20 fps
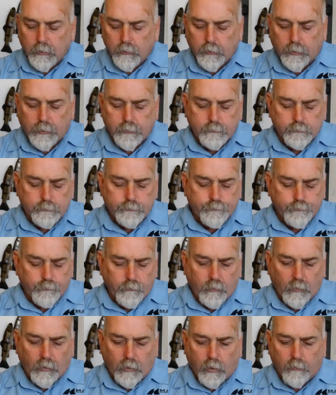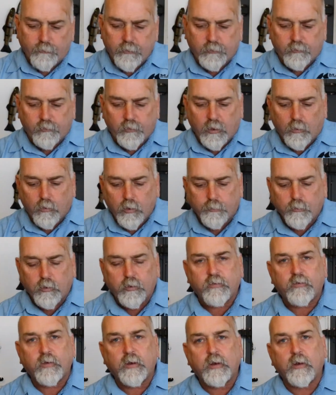So obviously I want my
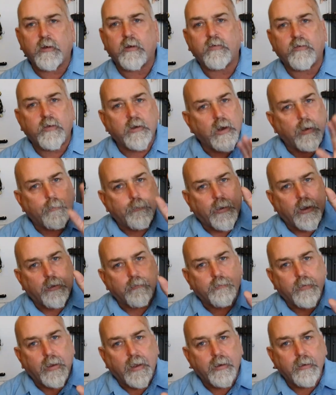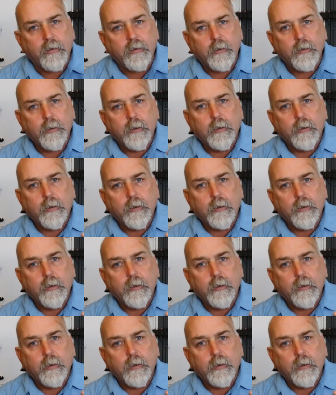sinker to sit above that.